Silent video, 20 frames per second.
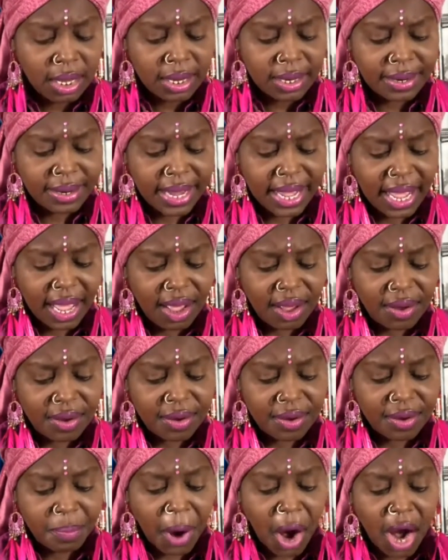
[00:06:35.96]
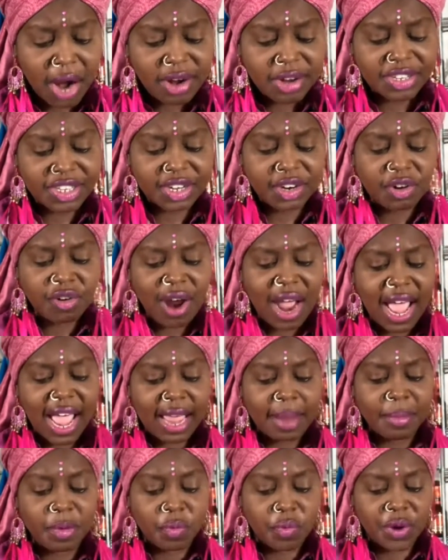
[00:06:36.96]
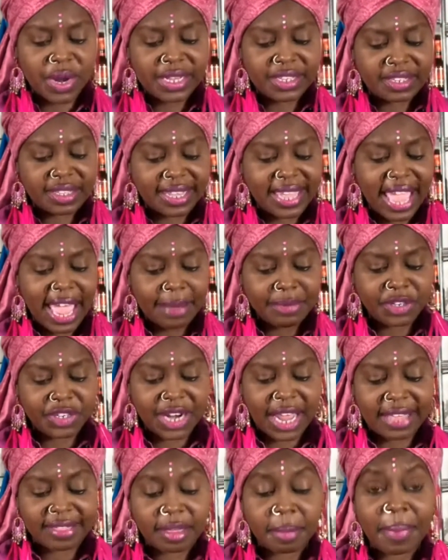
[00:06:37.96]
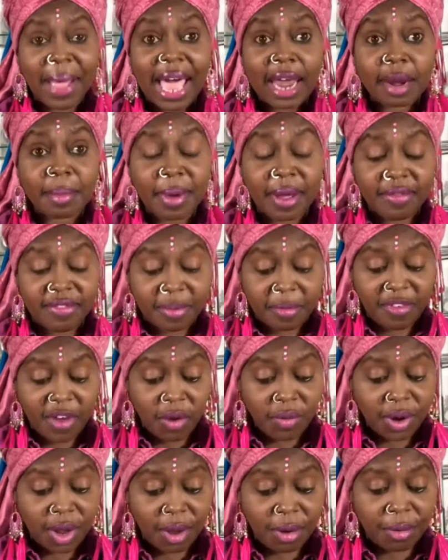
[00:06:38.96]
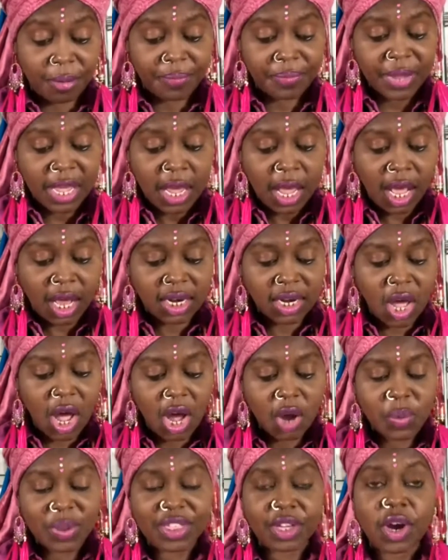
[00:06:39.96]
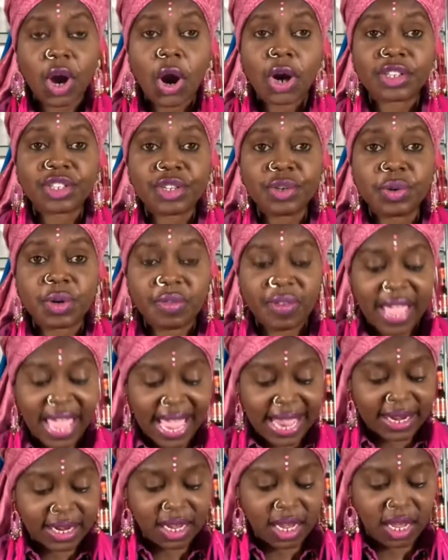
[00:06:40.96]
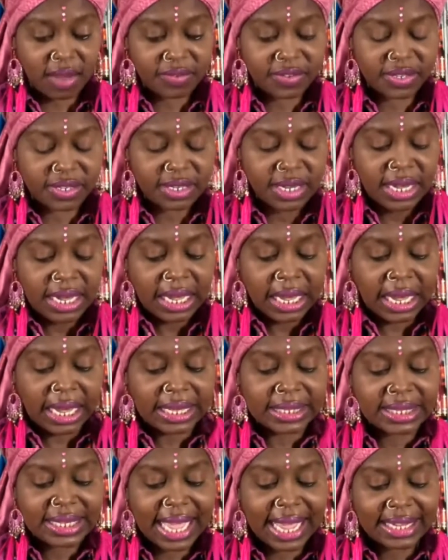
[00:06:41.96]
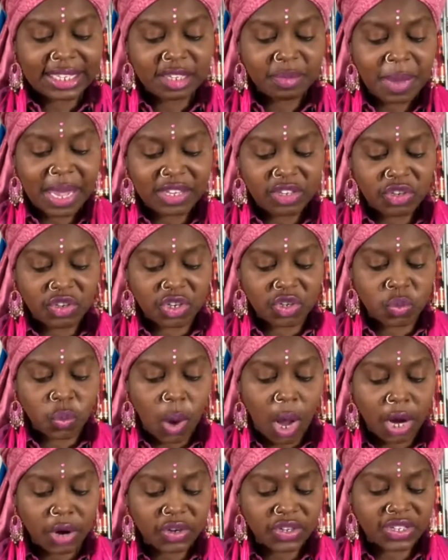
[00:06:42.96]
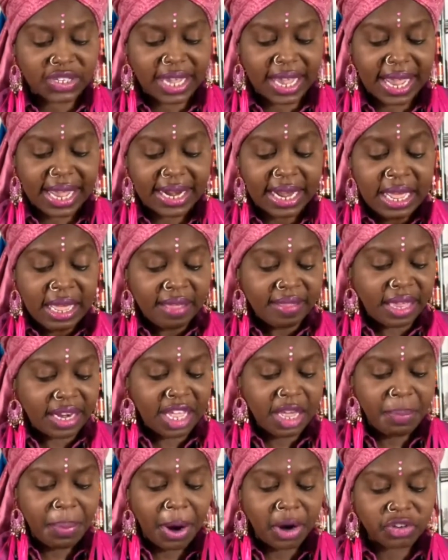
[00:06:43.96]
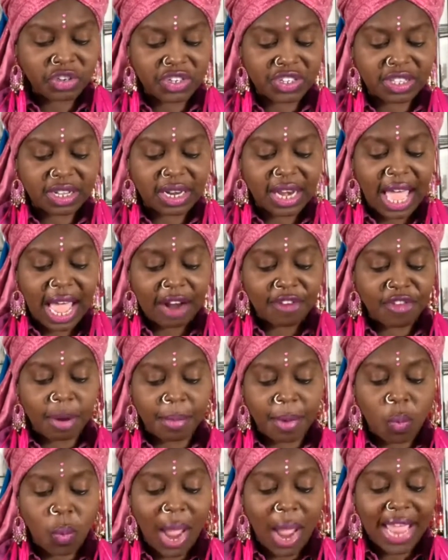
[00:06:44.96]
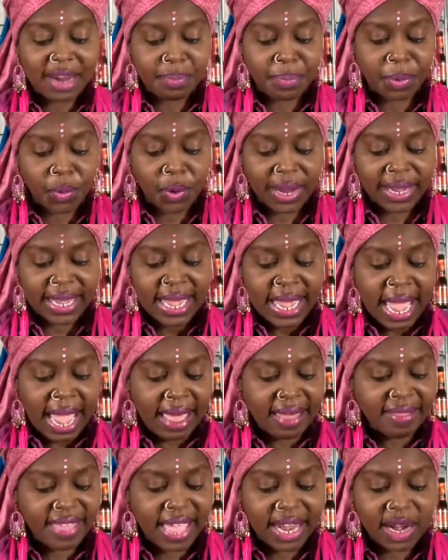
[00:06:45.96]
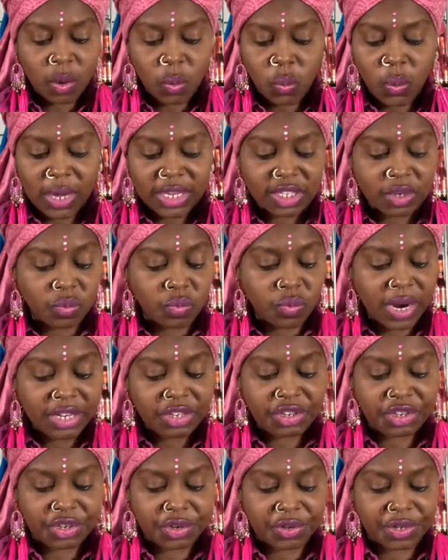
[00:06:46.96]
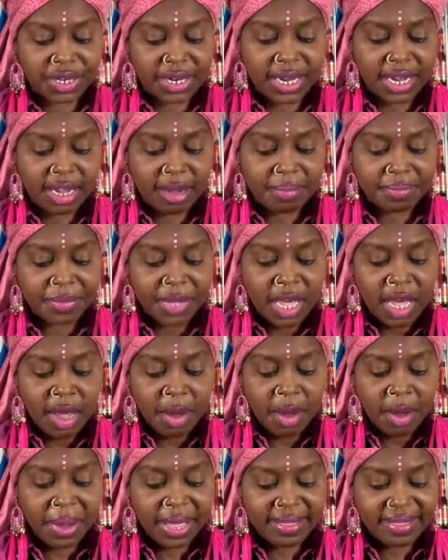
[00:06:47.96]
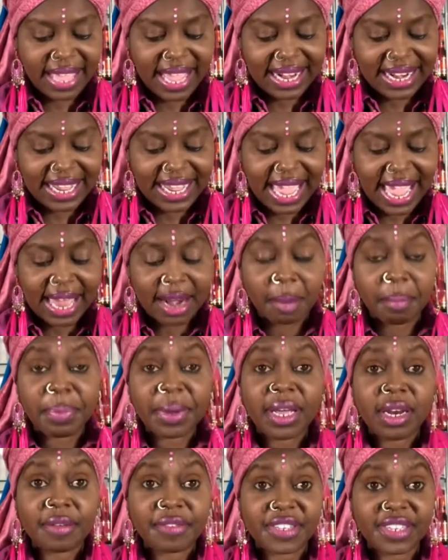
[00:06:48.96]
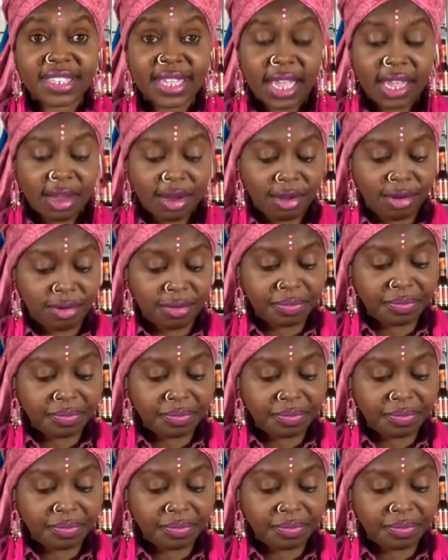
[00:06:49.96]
Now, Partners in Crime reads the caption at the bottom of the photo, along with a cartoon of handcuffs. In text messages, Walker said that he purchased the Glock from a white boy and that it wasn't registered to him, but that he had a bill of sale.